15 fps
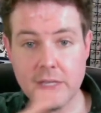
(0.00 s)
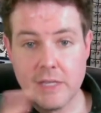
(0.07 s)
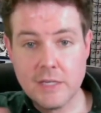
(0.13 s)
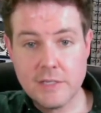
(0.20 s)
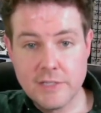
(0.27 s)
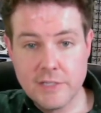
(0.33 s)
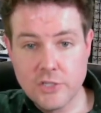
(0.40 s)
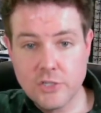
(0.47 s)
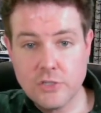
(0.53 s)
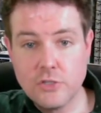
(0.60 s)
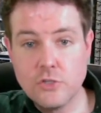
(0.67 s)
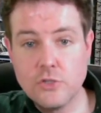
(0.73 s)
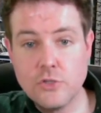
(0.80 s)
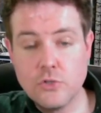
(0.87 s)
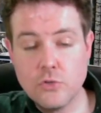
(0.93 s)
In addition
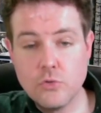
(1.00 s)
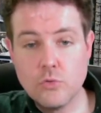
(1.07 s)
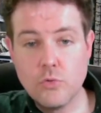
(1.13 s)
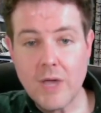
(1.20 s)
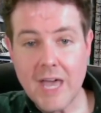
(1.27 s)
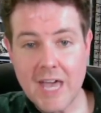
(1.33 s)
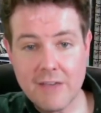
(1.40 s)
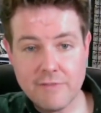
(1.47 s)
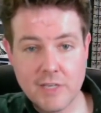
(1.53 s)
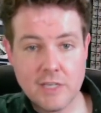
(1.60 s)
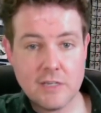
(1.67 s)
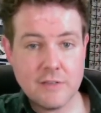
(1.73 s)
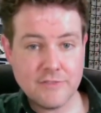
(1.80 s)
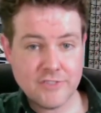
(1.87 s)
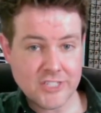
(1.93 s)
to having
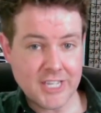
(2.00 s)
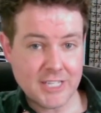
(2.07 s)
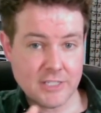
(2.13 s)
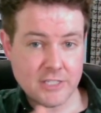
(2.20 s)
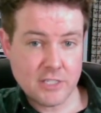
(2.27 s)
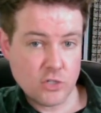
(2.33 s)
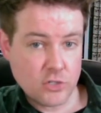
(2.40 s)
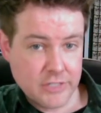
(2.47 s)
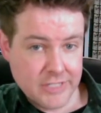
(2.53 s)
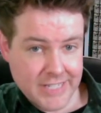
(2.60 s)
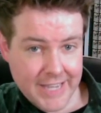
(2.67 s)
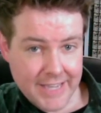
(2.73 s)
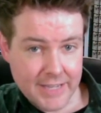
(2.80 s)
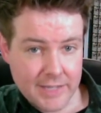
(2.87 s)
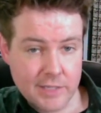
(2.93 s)
enough sites in your
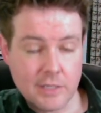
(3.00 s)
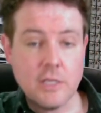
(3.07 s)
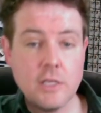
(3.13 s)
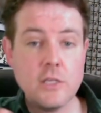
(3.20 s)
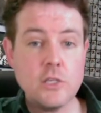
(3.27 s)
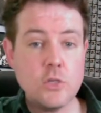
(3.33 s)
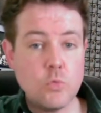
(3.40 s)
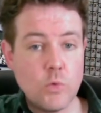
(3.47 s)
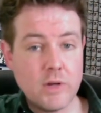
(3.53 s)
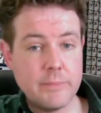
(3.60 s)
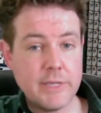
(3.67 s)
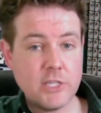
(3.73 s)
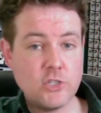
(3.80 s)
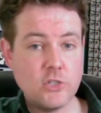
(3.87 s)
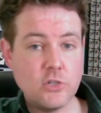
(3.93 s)
deck, you want to
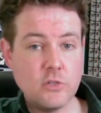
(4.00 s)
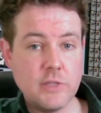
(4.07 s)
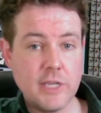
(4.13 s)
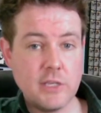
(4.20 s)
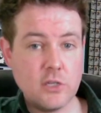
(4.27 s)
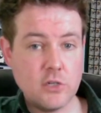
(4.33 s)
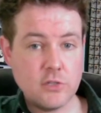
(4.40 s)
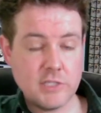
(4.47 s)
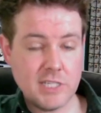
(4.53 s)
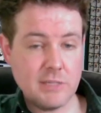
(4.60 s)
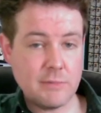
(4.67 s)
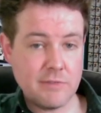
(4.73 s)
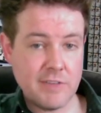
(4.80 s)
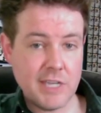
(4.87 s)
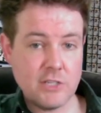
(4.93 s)
make sure that your
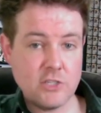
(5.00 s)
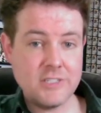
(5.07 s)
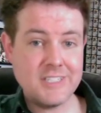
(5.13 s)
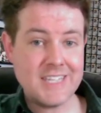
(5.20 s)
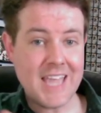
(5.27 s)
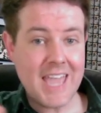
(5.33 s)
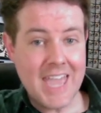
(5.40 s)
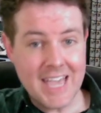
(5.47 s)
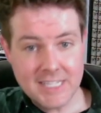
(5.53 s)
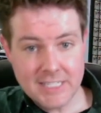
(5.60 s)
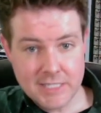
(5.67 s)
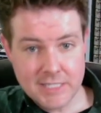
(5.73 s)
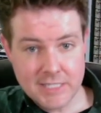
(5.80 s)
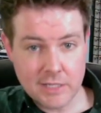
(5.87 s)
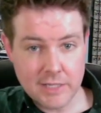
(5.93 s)
team of agents
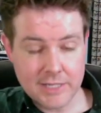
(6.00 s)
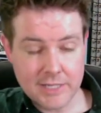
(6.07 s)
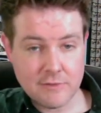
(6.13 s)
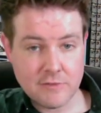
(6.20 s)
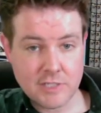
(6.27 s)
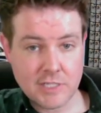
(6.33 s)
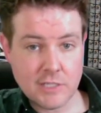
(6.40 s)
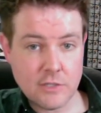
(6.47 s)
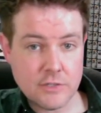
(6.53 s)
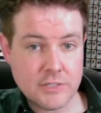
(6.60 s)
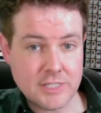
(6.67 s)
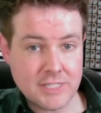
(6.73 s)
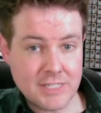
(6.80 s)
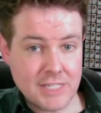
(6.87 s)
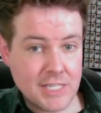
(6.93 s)
has the collective
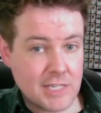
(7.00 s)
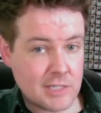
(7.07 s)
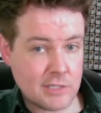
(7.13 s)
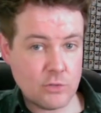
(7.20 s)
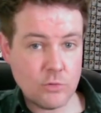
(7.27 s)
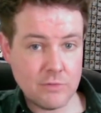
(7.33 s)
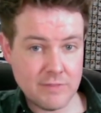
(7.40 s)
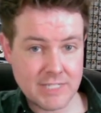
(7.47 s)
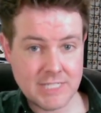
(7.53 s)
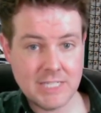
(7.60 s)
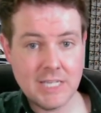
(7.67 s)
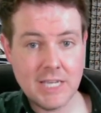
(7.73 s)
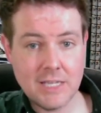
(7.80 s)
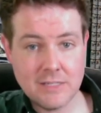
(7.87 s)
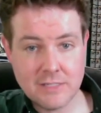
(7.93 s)
skills needed to
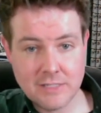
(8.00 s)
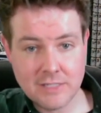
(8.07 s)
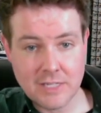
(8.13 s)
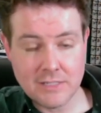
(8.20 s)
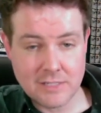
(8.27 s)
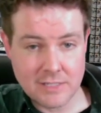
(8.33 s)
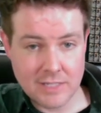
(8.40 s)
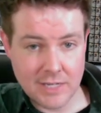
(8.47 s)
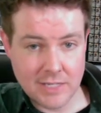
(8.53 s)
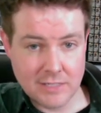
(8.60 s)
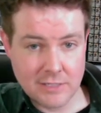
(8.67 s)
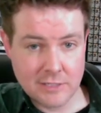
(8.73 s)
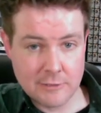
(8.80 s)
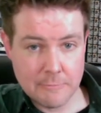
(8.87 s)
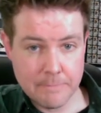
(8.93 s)
investigate said
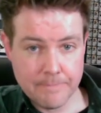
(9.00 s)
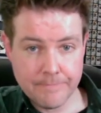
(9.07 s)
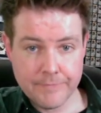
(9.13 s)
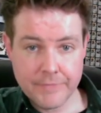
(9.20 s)
sites.